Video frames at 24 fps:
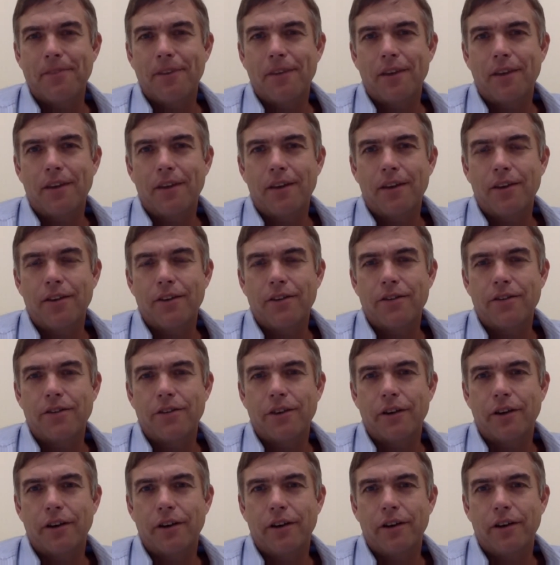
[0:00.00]
Is
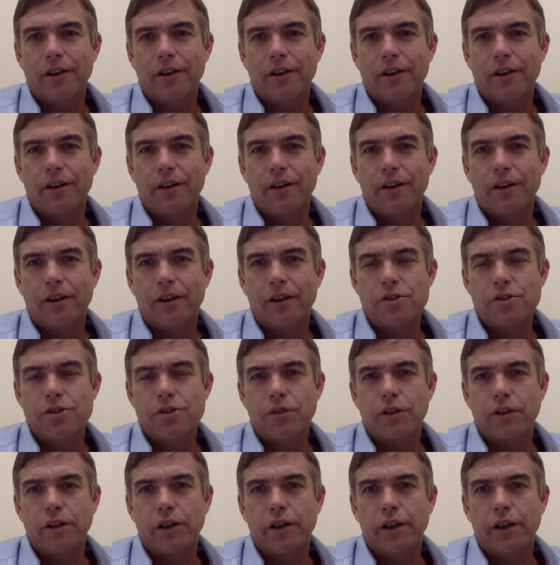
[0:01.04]

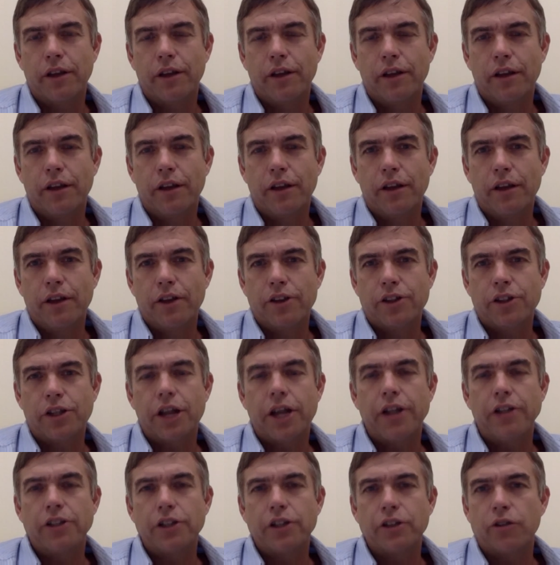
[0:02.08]
really
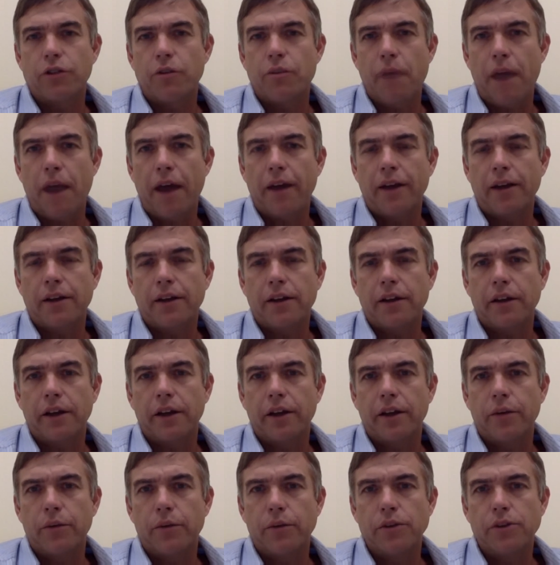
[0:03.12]
changing dramatically,
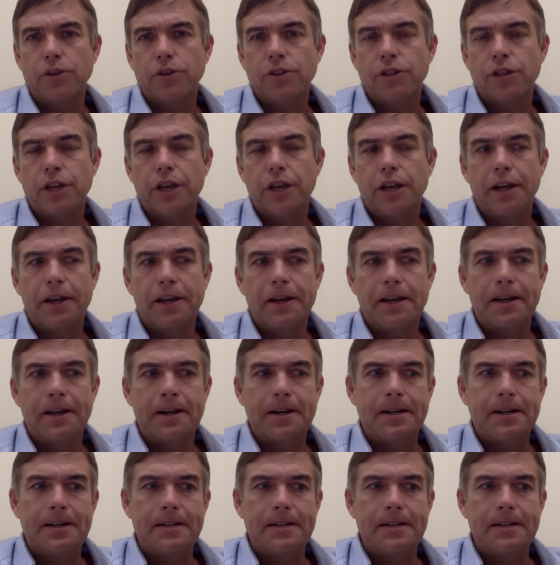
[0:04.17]
and we're seeing